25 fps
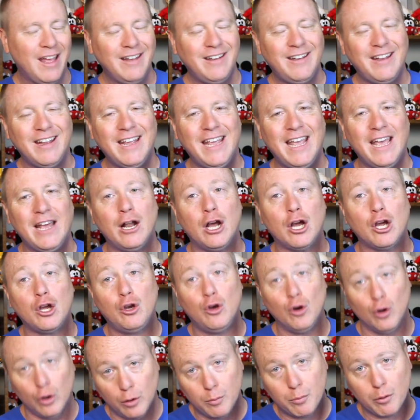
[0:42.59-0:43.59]
to get a
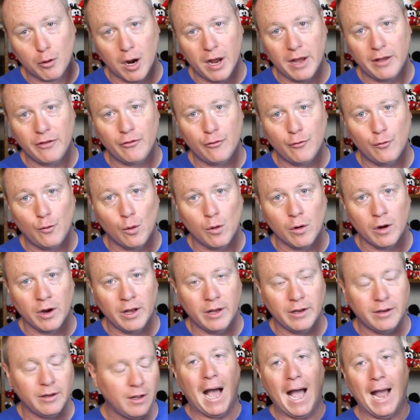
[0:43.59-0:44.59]
good price for
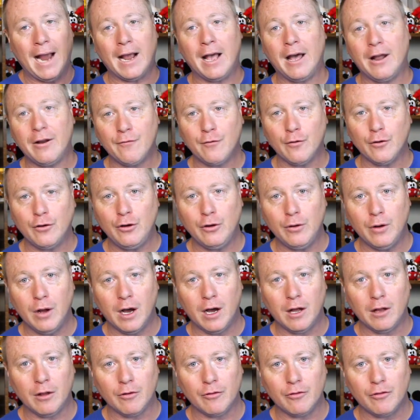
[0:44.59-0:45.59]
it. I got it for
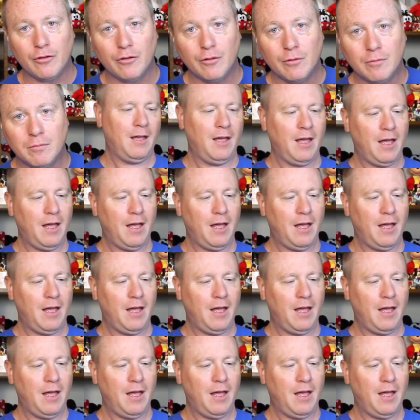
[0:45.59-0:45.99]
$2.